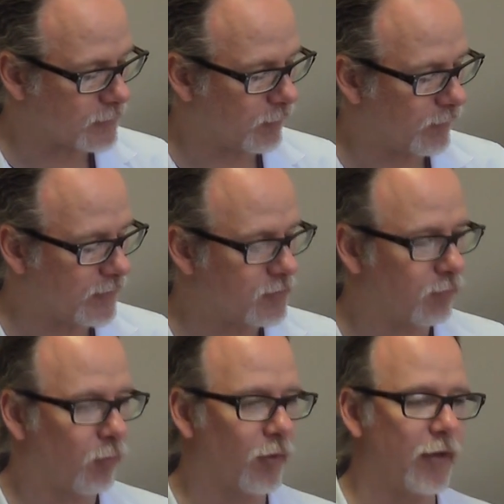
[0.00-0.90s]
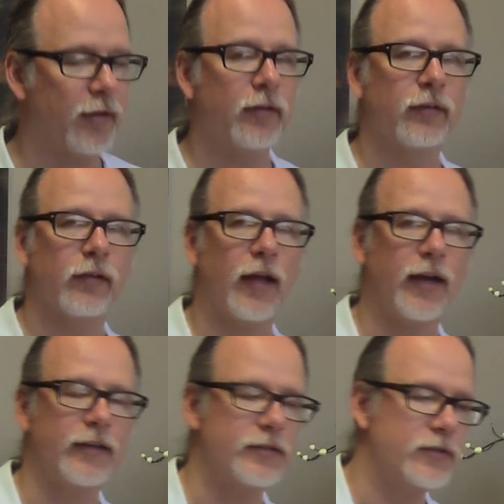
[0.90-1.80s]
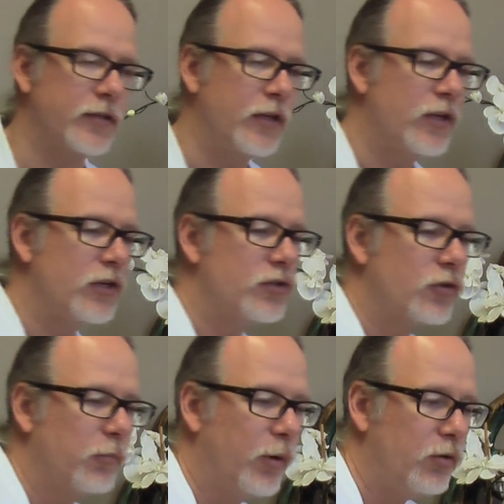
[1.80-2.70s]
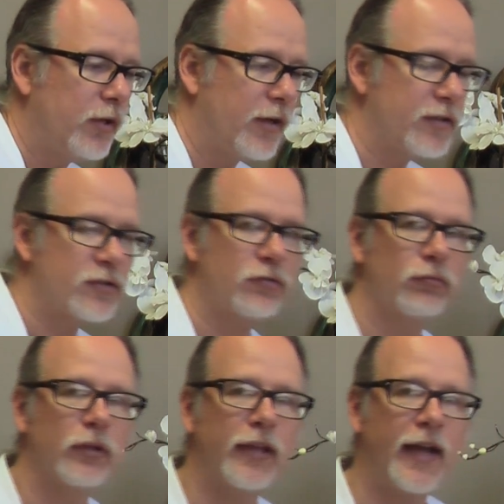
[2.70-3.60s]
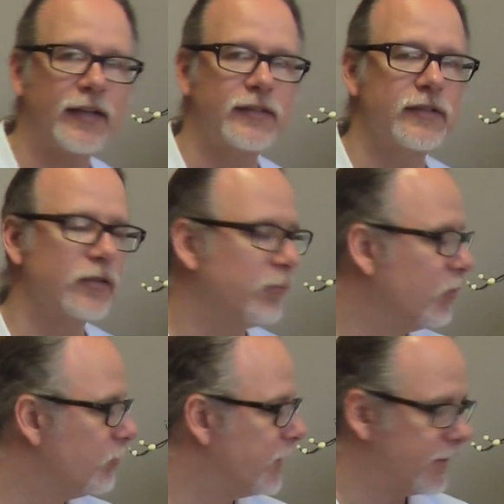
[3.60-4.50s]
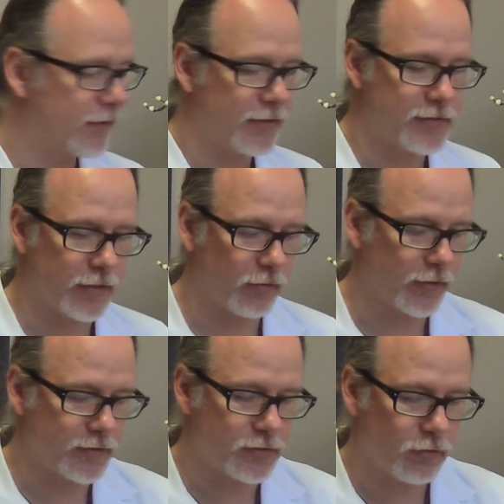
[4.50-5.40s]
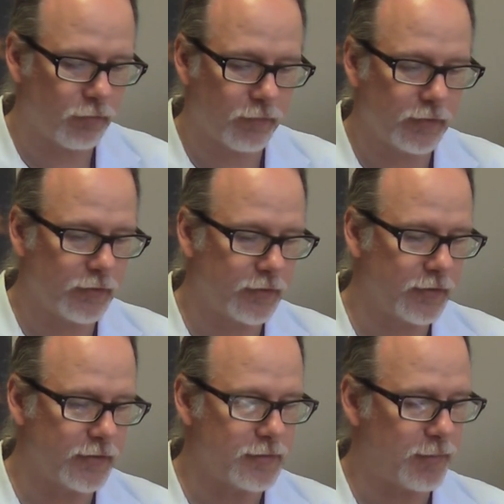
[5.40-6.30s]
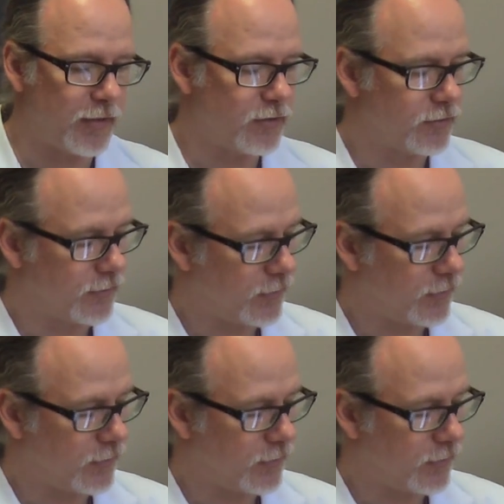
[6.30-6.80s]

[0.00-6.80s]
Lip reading: some of these forehead lines. So Botox relaxes the movement in these areas. So if we looked at this patient